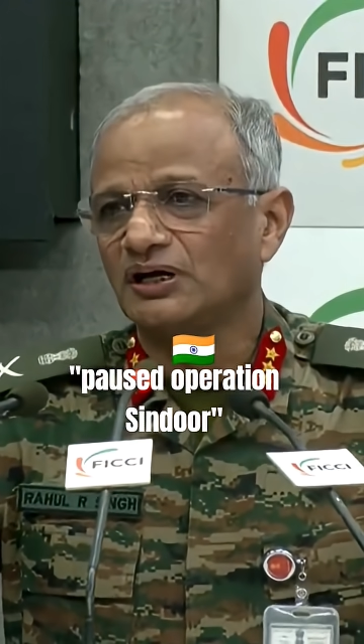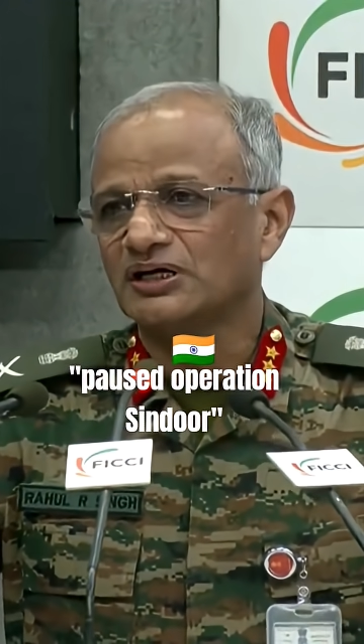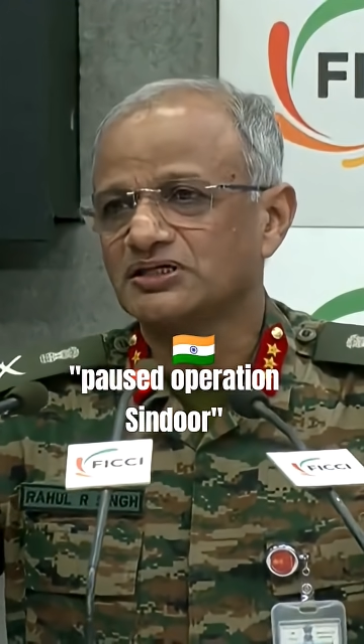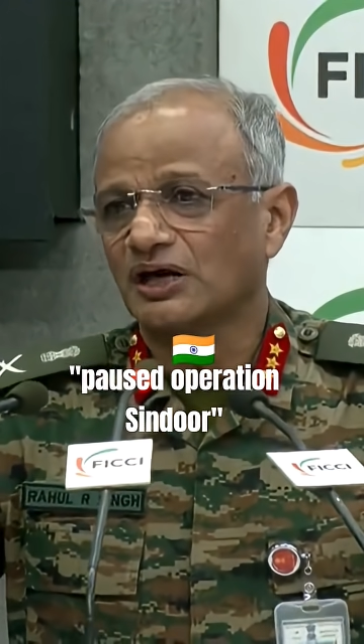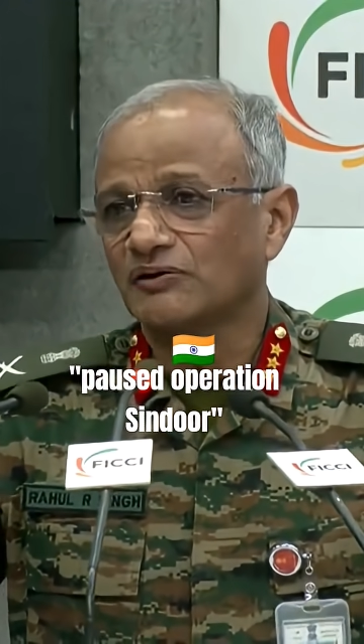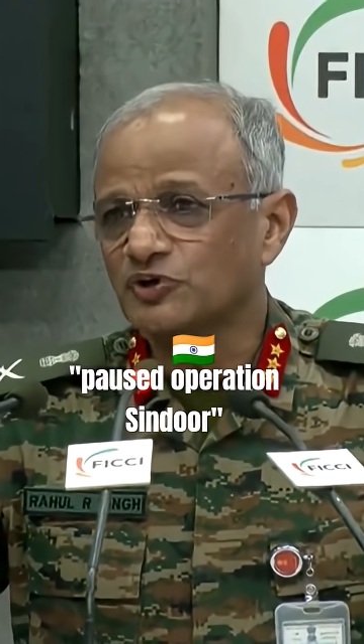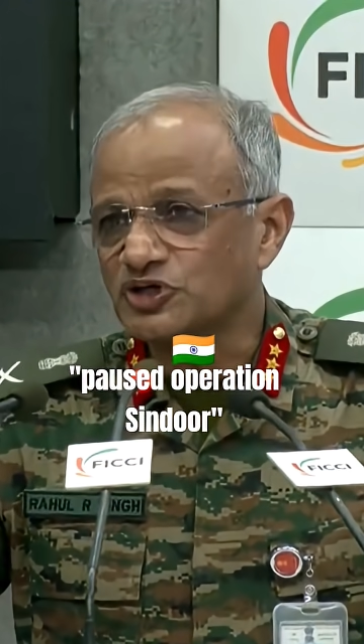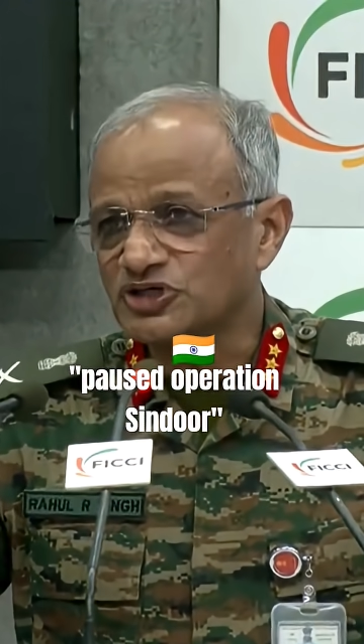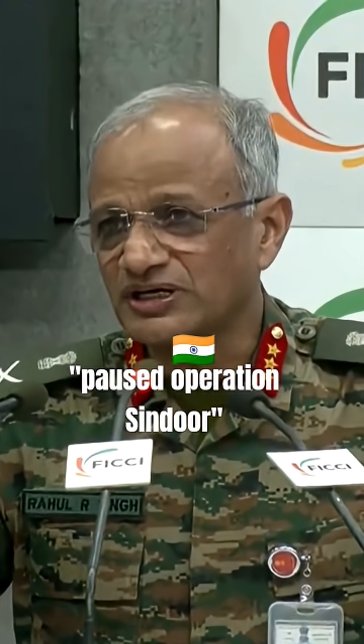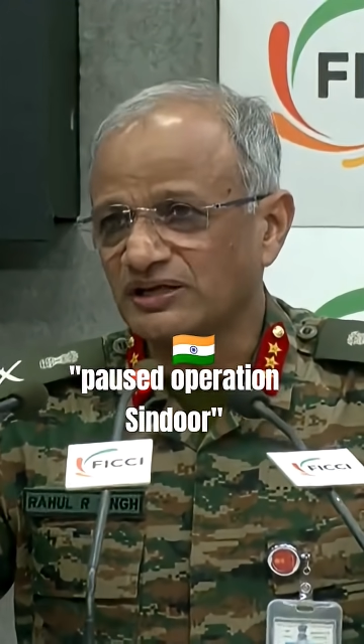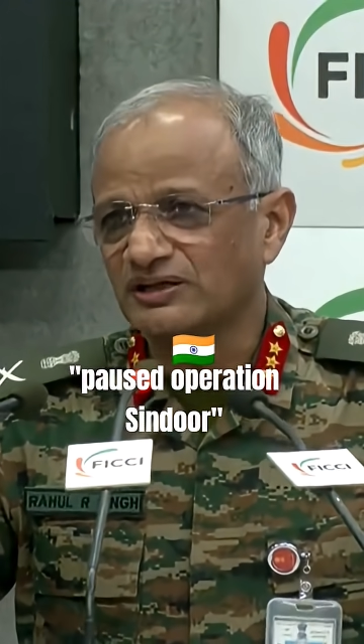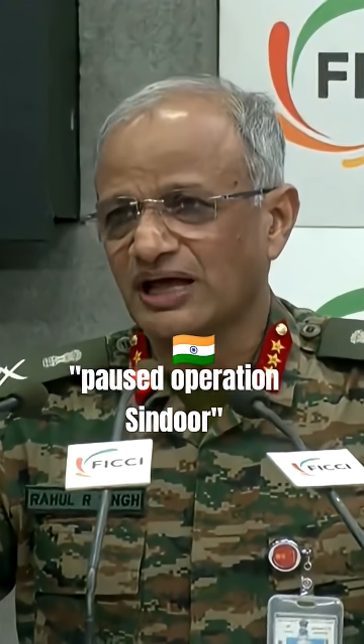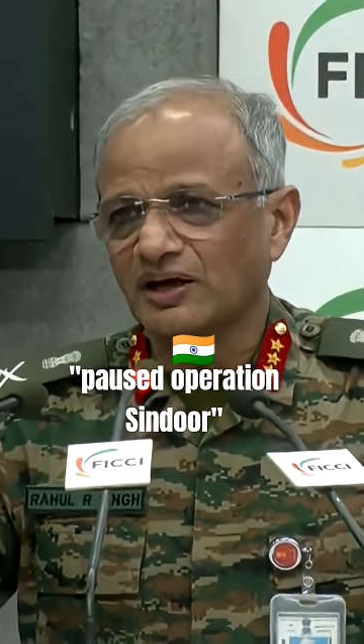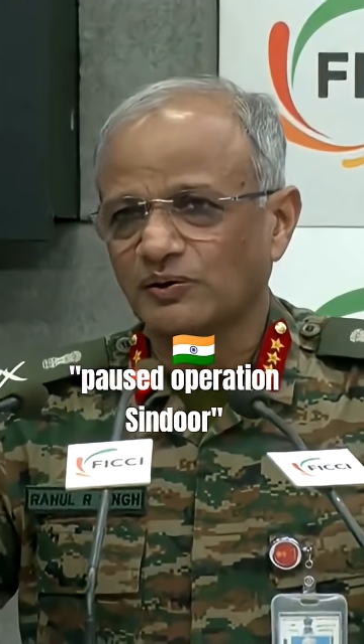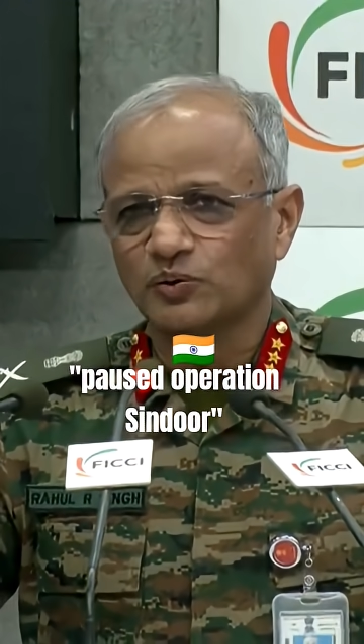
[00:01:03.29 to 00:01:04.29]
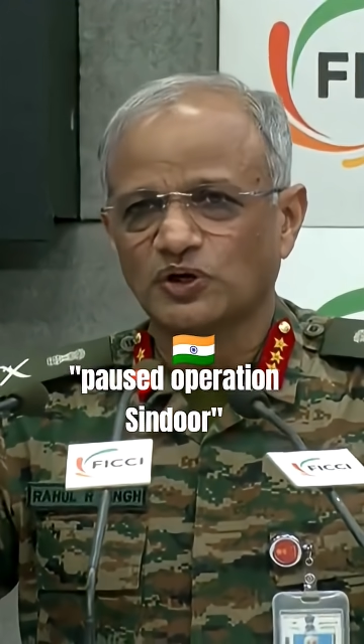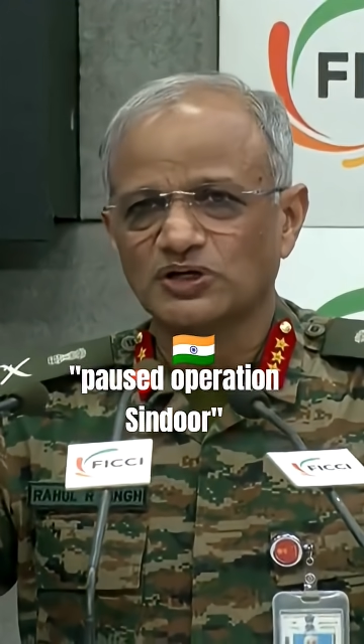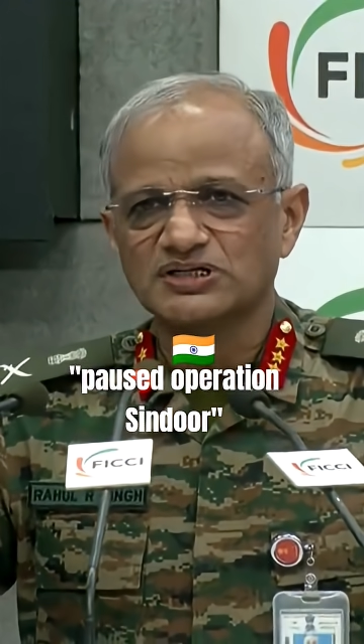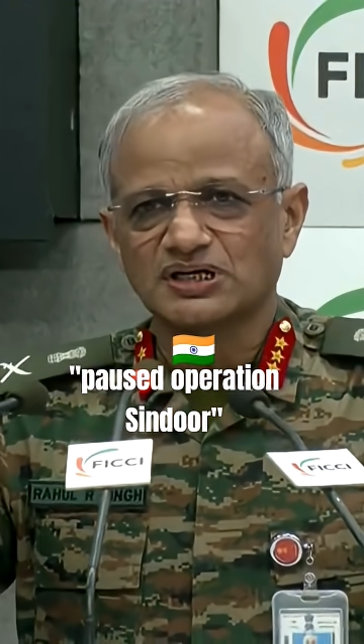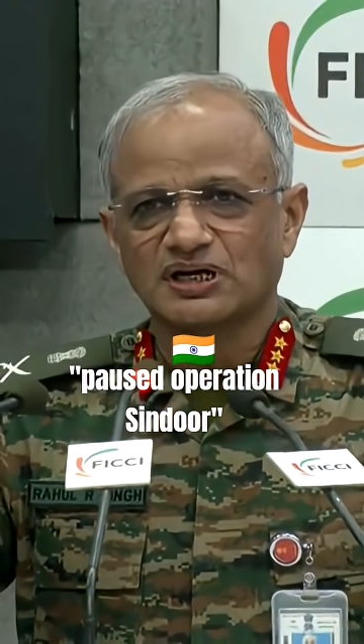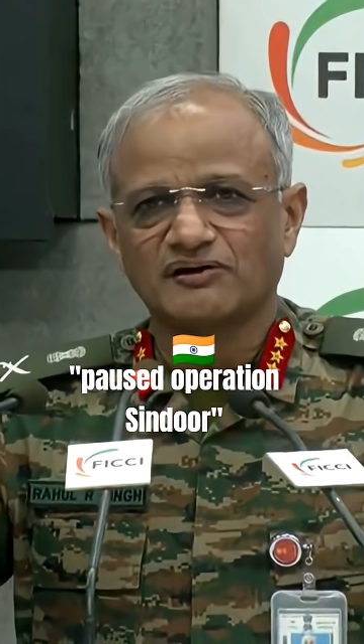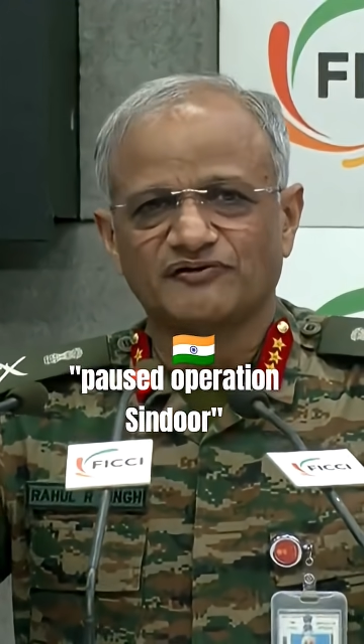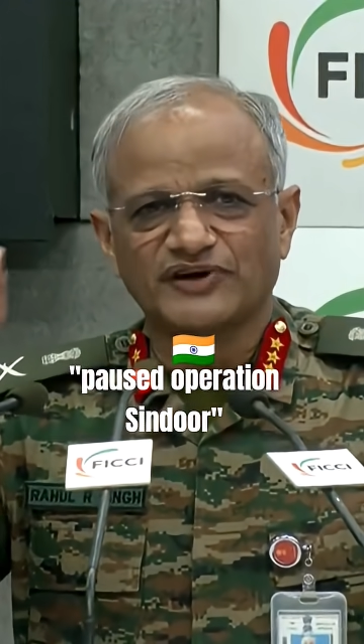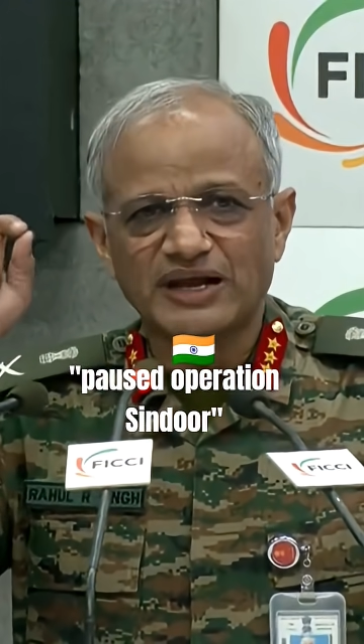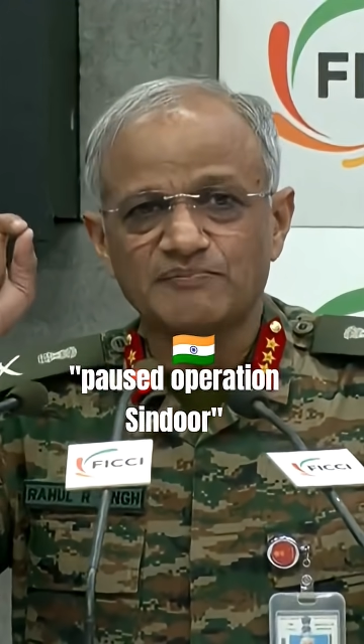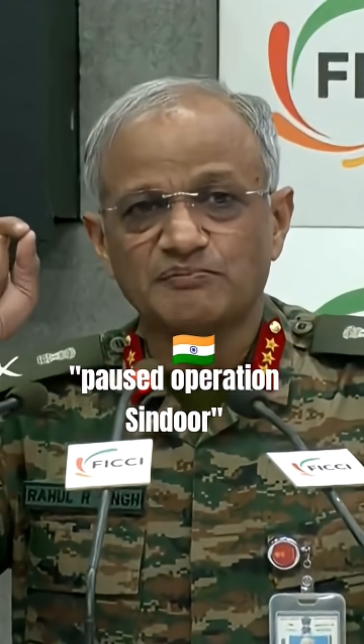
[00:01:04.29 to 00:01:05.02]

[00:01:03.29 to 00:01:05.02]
So I would say that was a very